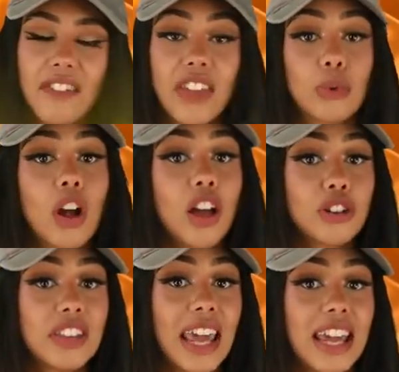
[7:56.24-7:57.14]
If they were
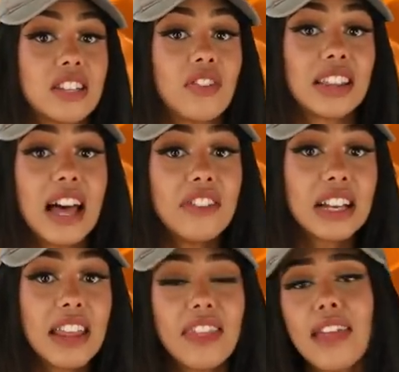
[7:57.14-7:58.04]
under the age of
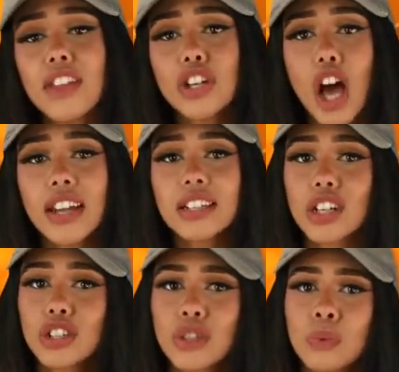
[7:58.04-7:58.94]
11, then the naughty
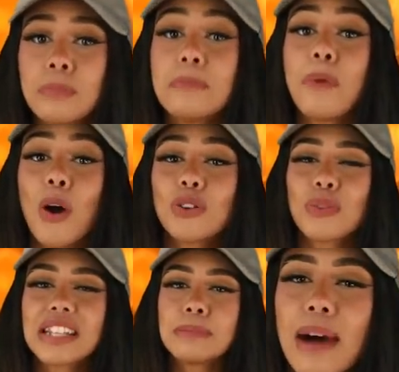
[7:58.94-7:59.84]
children would be
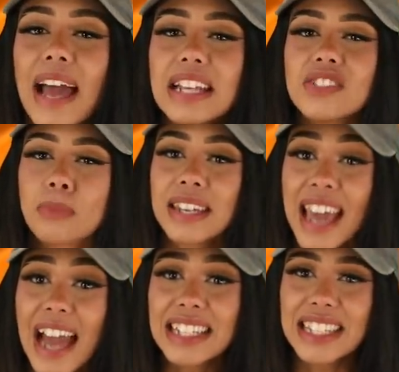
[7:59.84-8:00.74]
poked with spines from a
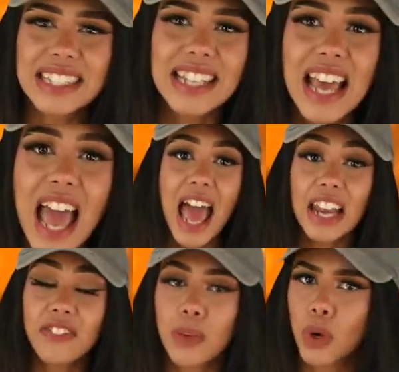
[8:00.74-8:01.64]
cactus,
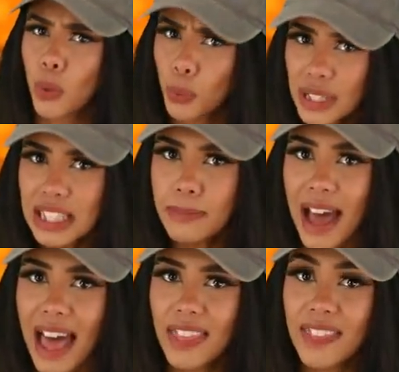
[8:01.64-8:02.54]
and if they were really
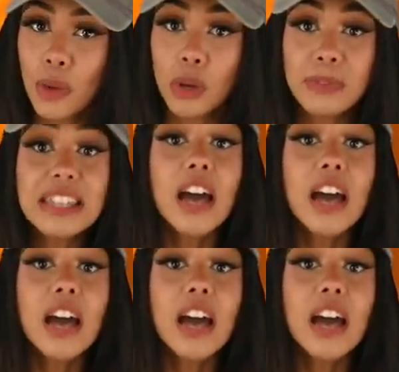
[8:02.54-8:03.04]
bad, then they would be